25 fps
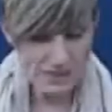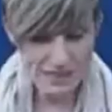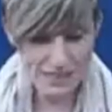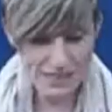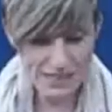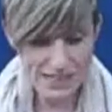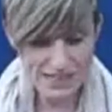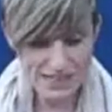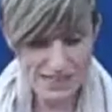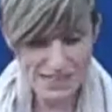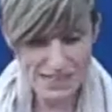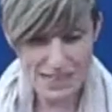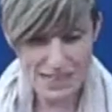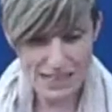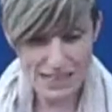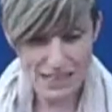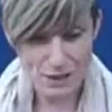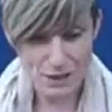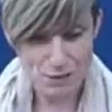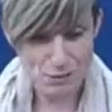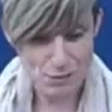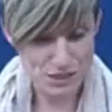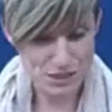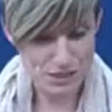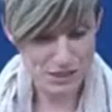The next
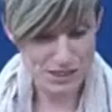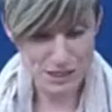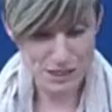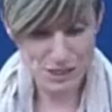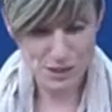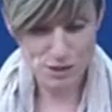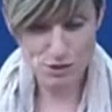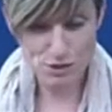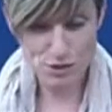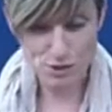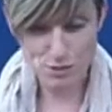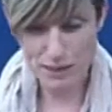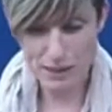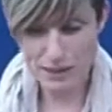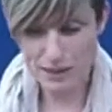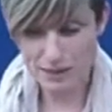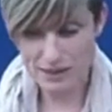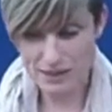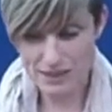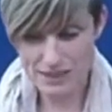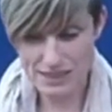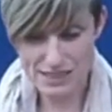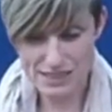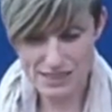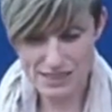thing I wanted to talk
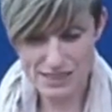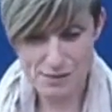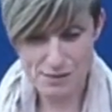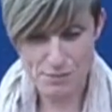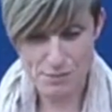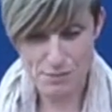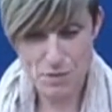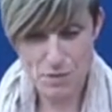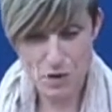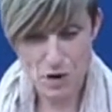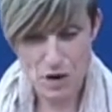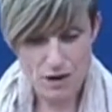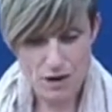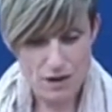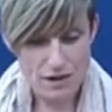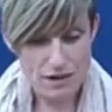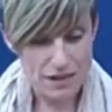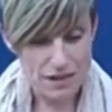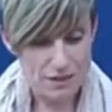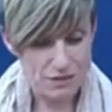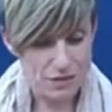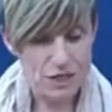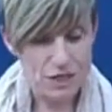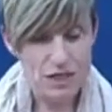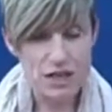about is
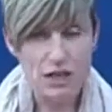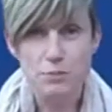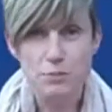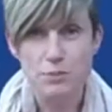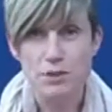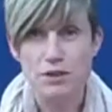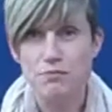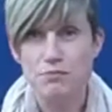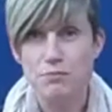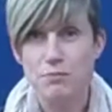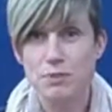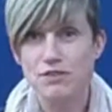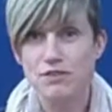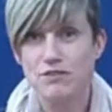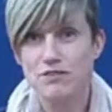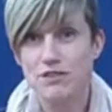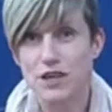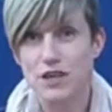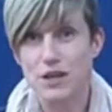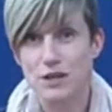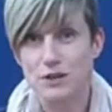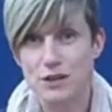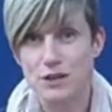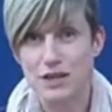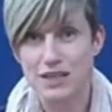I've got a couple of
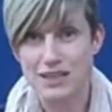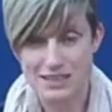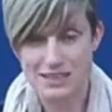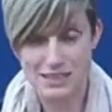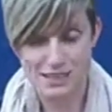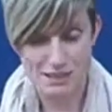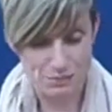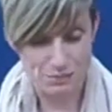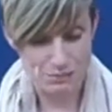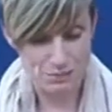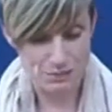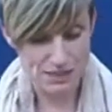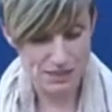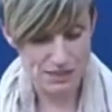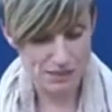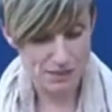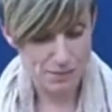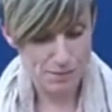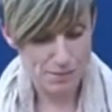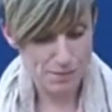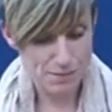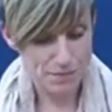PIFCO items.